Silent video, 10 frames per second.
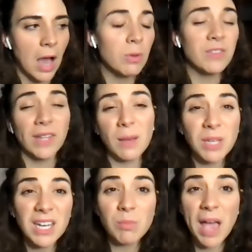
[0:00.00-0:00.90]
always feel like
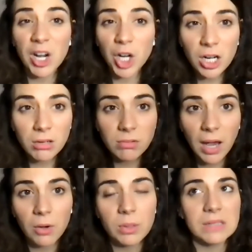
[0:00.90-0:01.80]
I'm getting better.
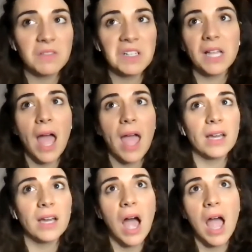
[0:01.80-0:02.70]
I always feel
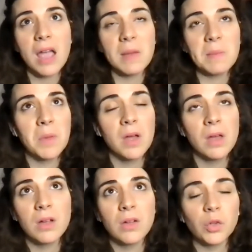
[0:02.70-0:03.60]
like I'm
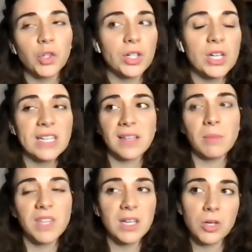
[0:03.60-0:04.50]
learning
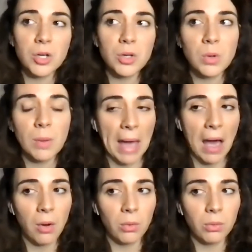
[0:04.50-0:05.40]
something new
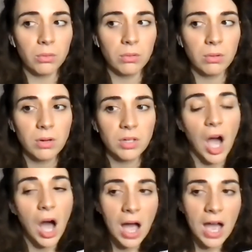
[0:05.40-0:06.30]
about
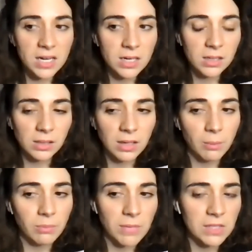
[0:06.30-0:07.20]
God.
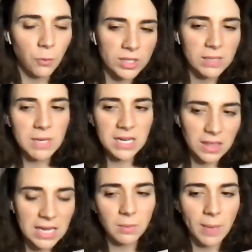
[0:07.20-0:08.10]
It's forcing me to
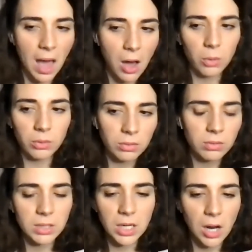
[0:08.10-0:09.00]
think about,
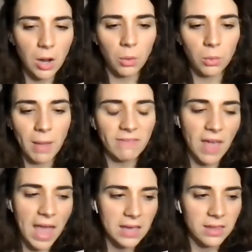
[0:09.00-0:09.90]
my
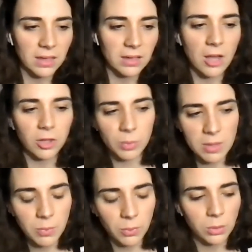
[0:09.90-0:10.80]
faith and other
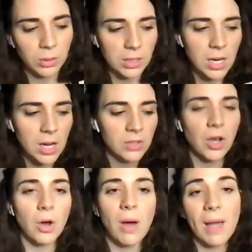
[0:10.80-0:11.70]
people. And
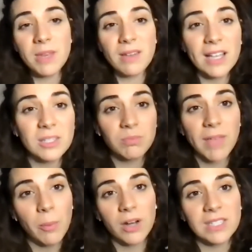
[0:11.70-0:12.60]
so, I mean, that
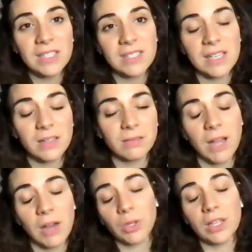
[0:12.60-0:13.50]
part's easy, and
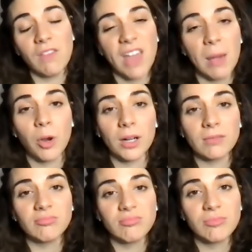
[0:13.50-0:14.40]
I really love that part.